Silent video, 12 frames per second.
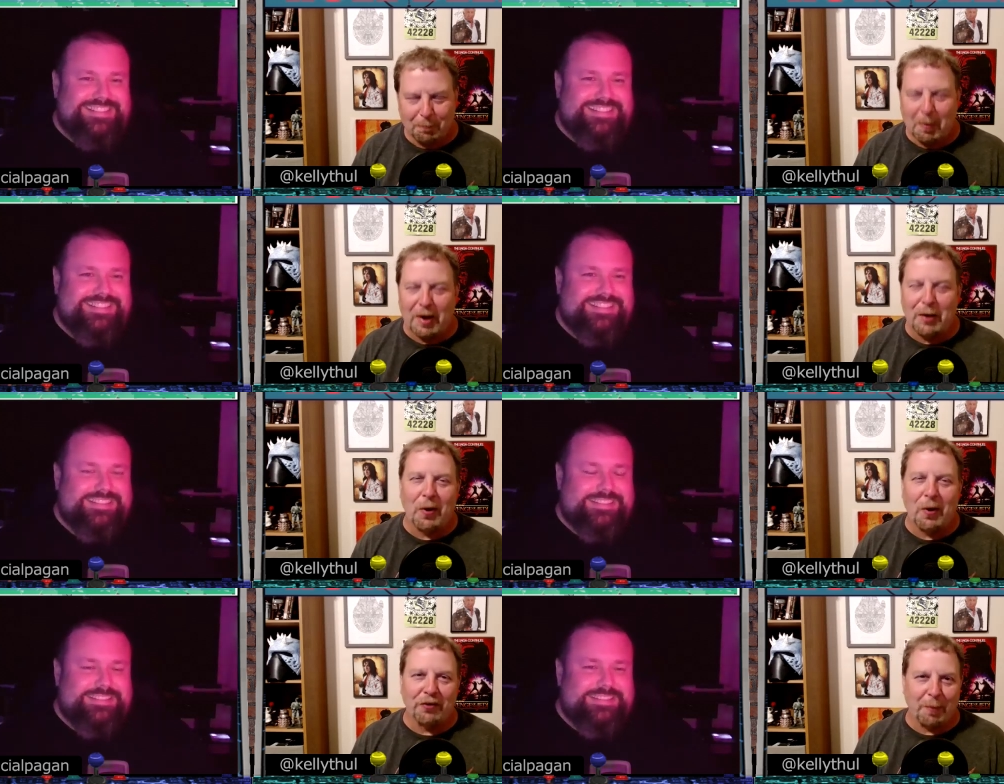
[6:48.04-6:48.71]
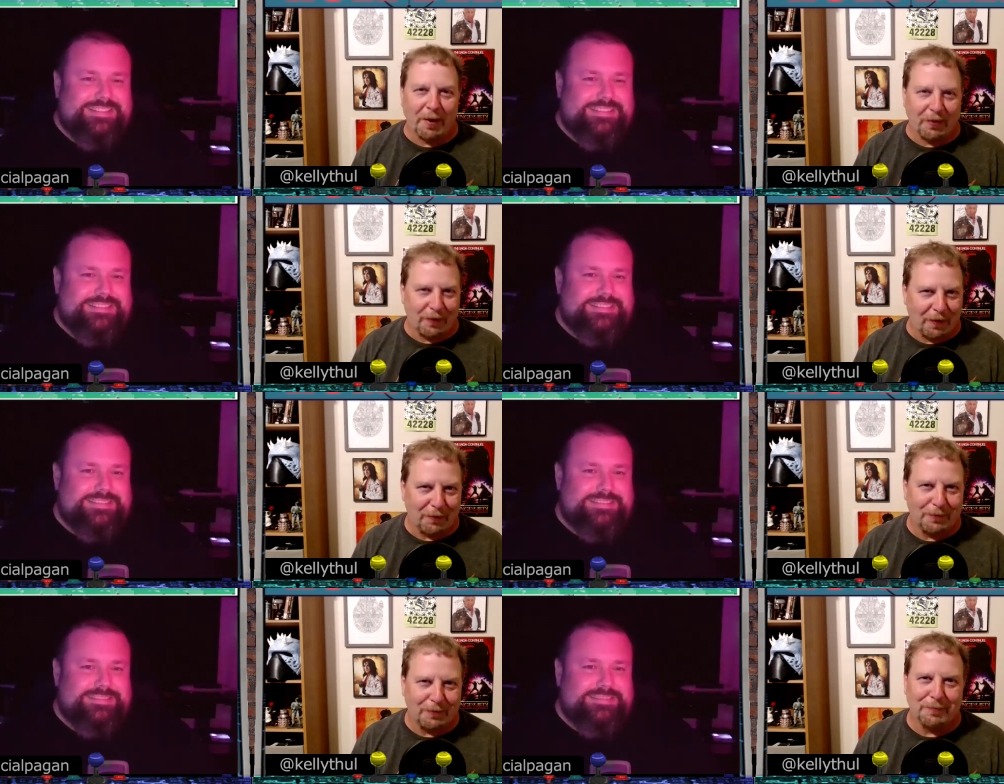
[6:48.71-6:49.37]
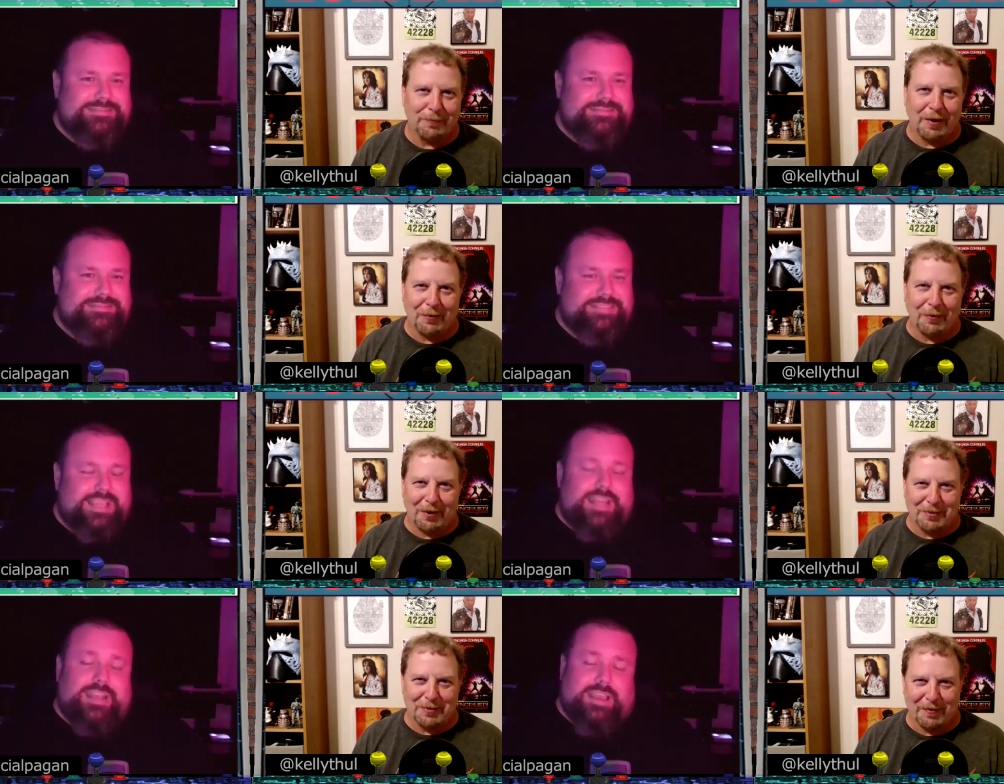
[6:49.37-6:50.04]
Speaker 1: Money well spent, though. Money
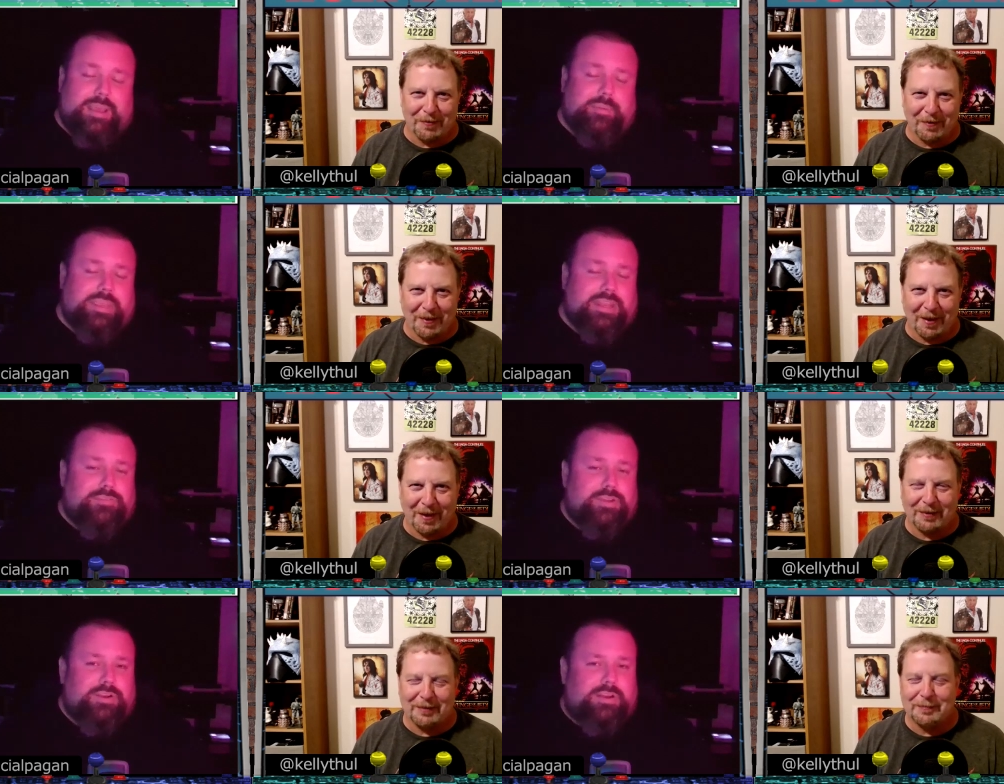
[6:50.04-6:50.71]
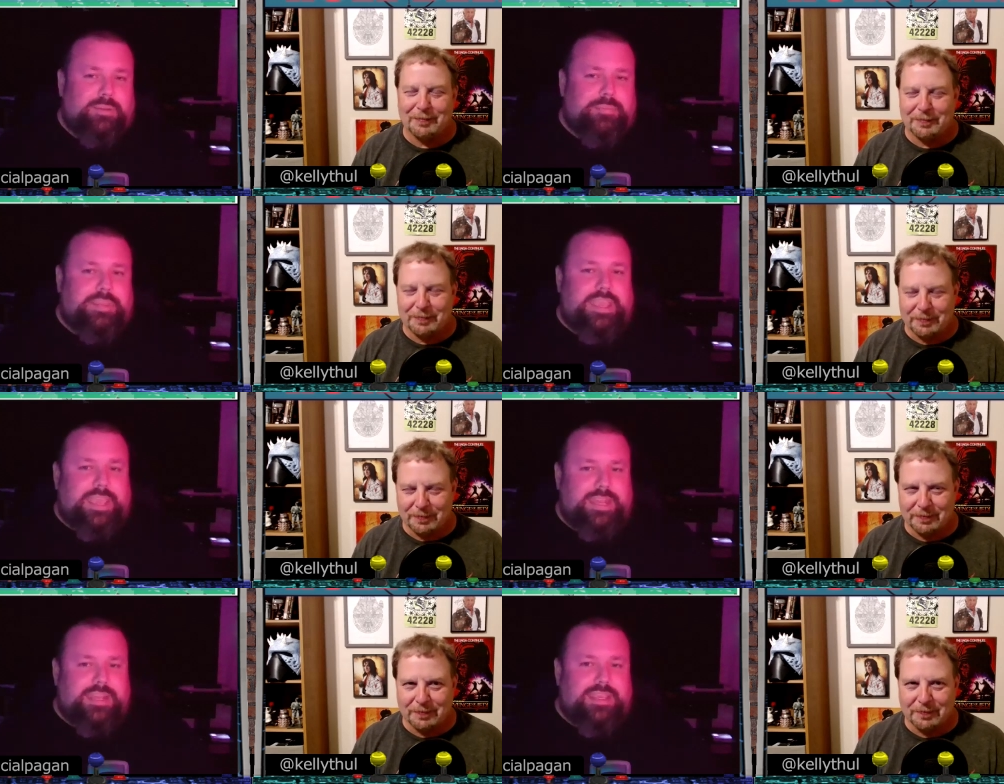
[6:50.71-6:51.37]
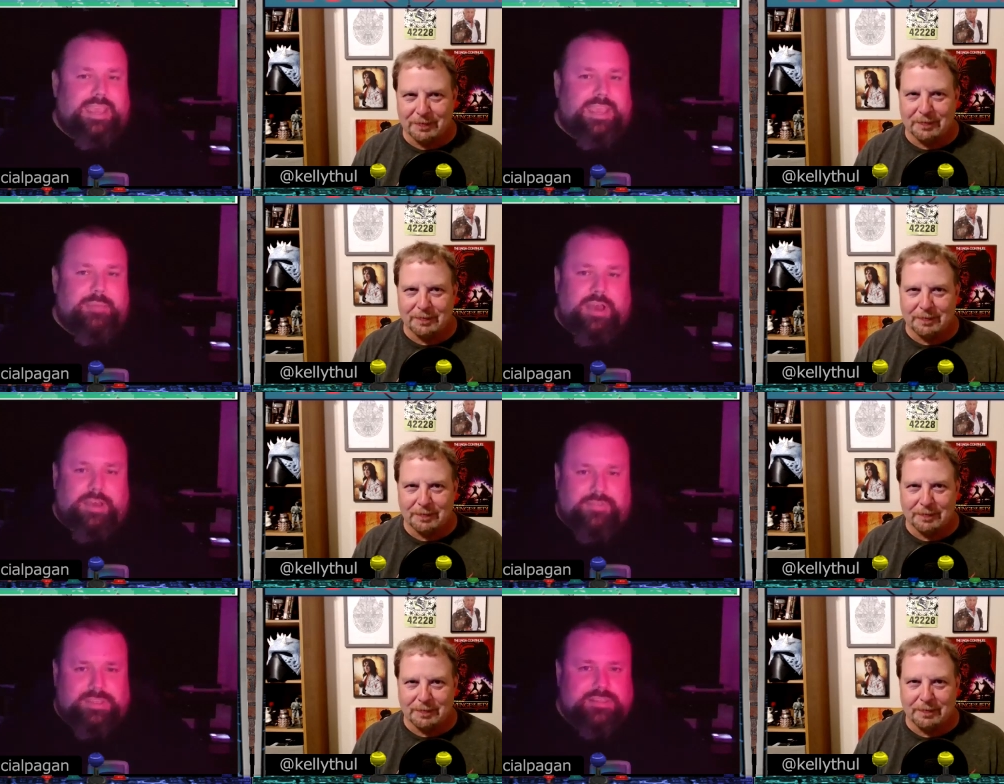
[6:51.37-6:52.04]
well spent. It is.
Speaker 2: I mean, if you're going to play any
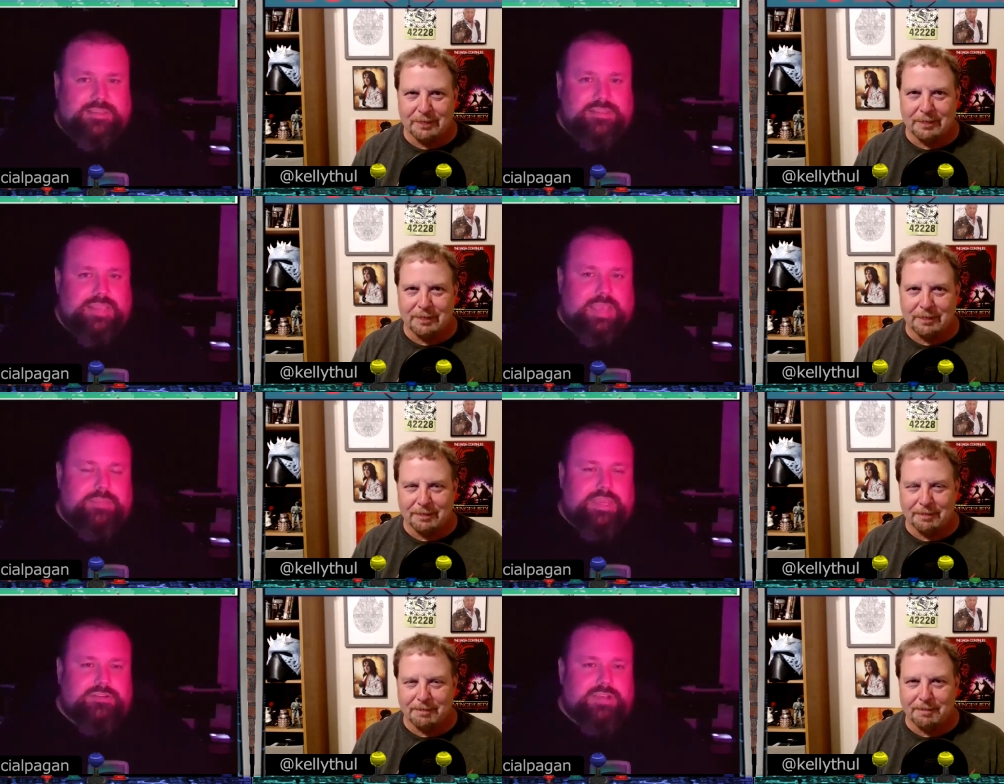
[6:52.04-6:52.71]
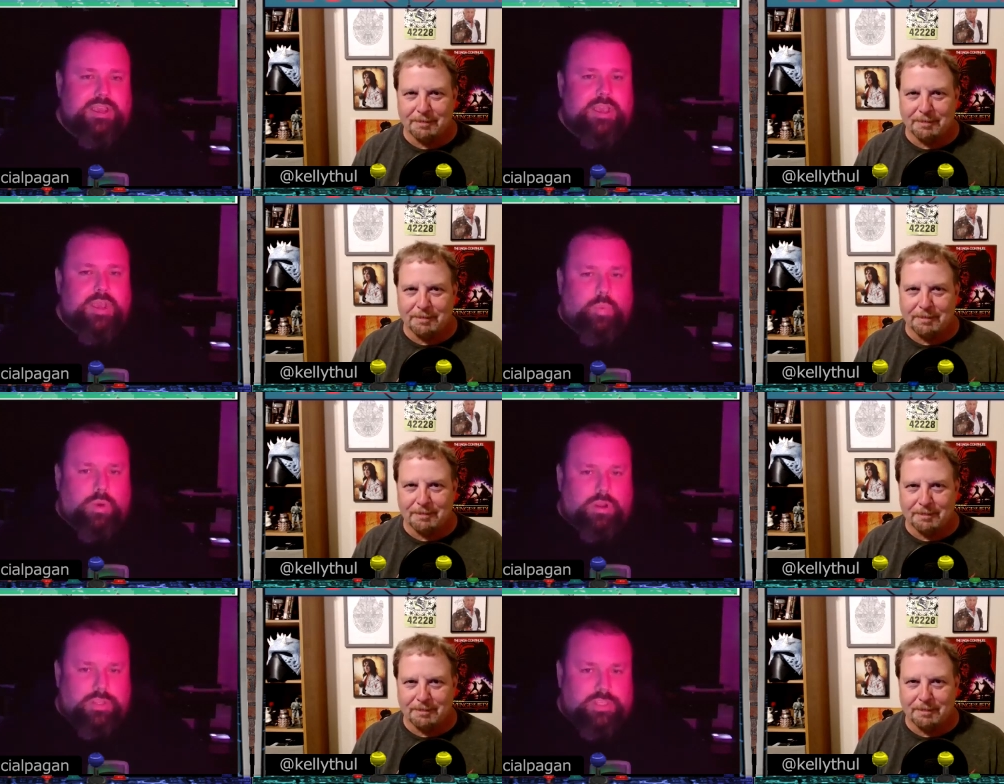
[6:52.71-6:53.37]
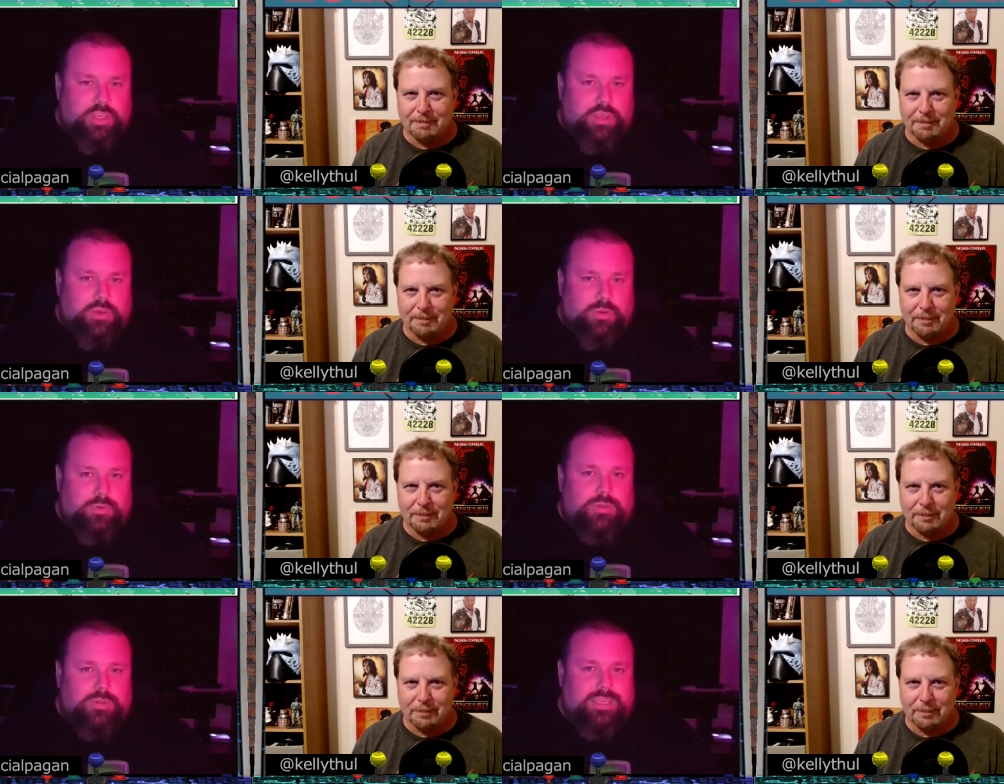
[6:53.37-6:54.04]
game, obviously Slapdash, where
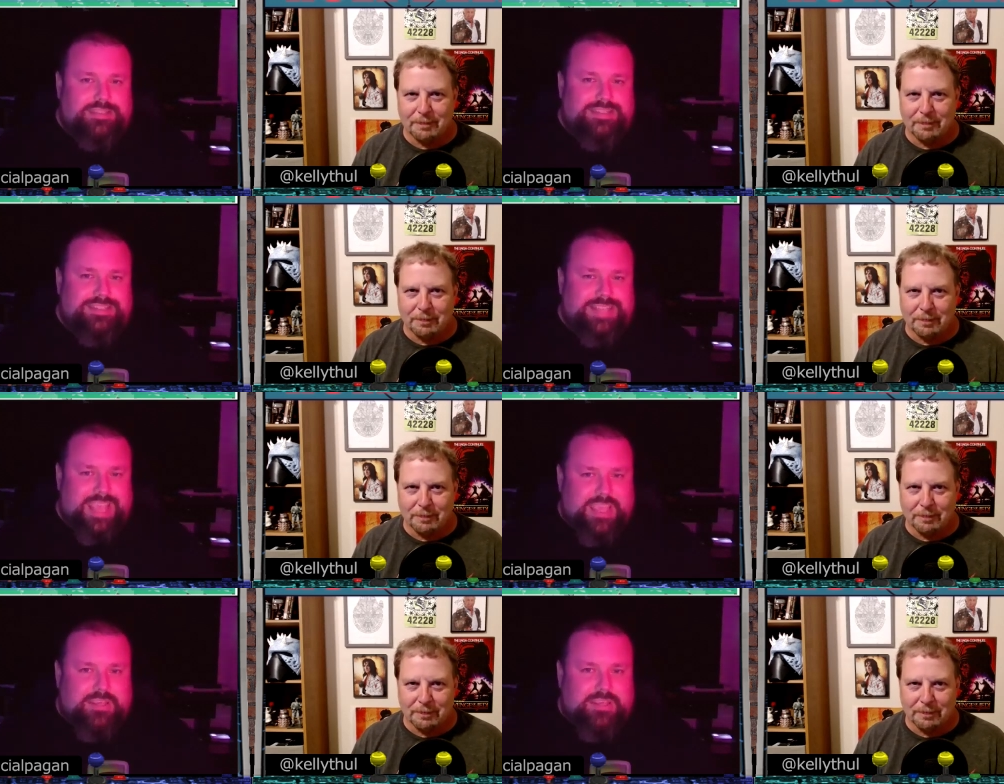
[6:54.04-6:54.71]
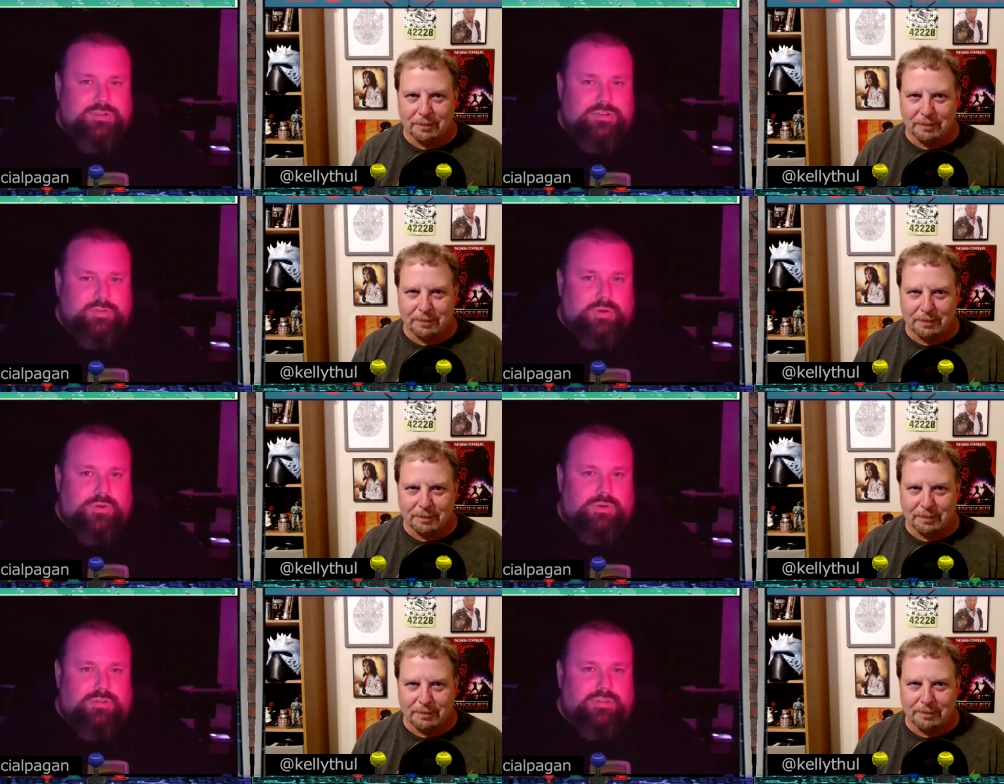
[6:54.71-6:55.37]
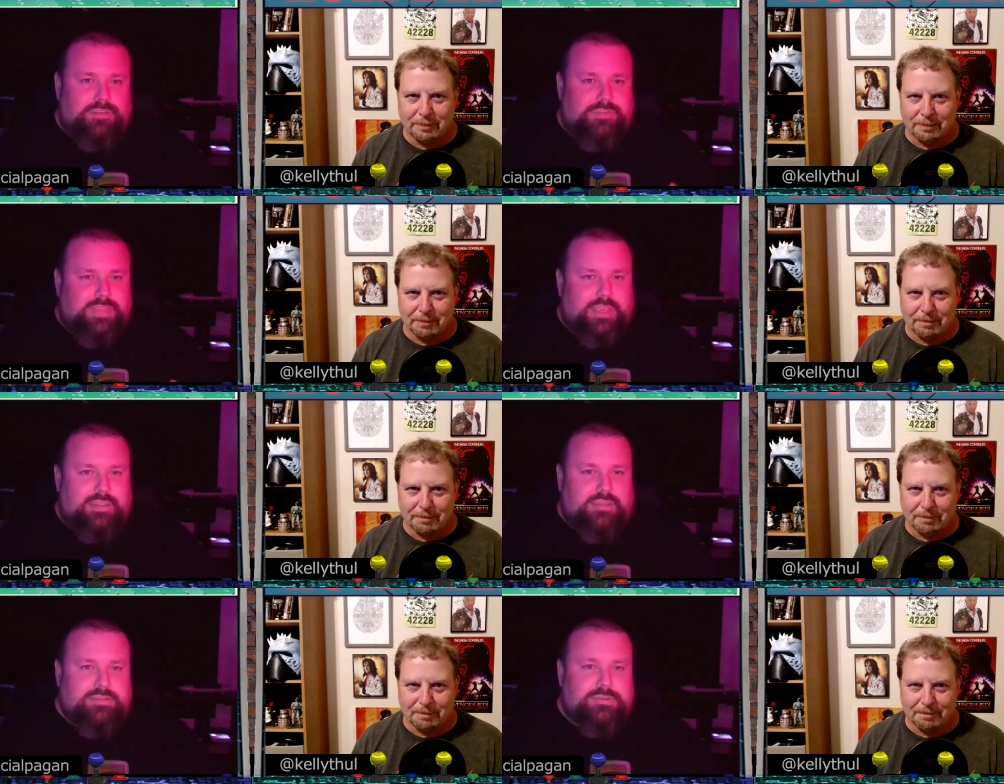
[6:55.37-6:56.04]
you get to take control
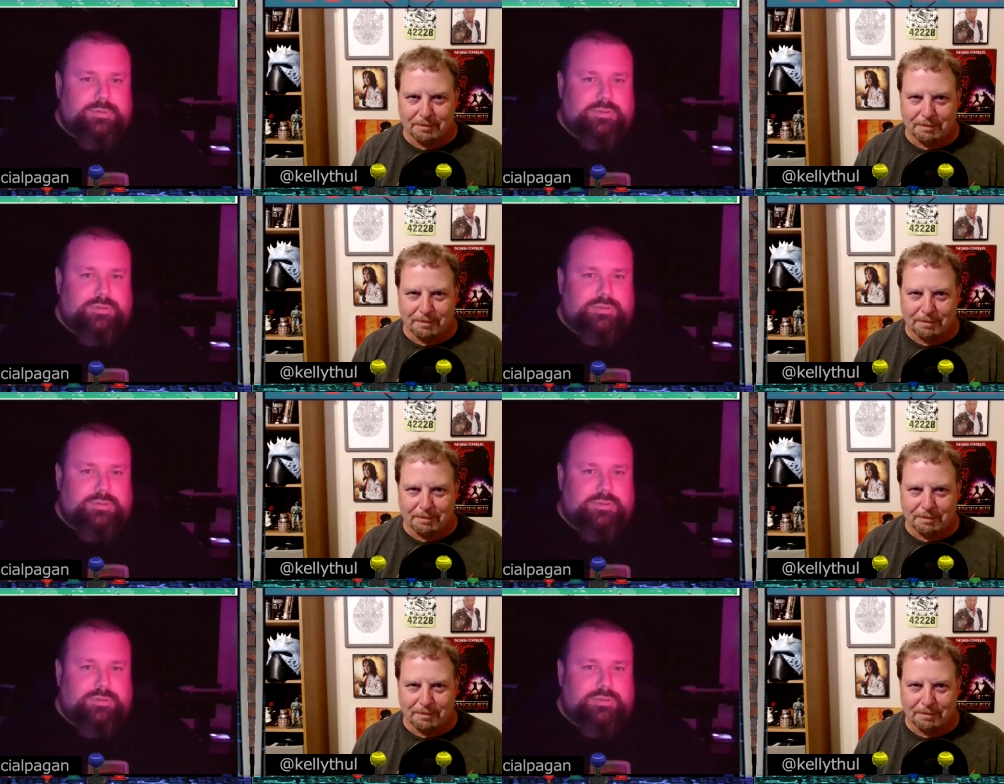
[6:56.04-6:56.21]
of Kelly